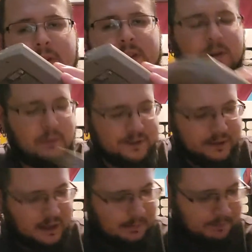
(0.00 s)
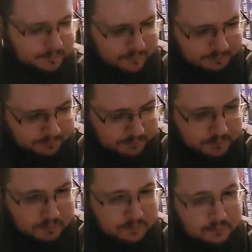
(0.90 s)
It's like a racing game.
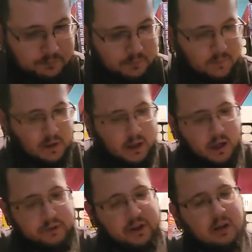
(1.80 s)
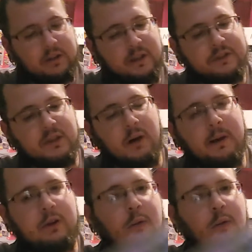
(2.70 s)
Donald Duck's Going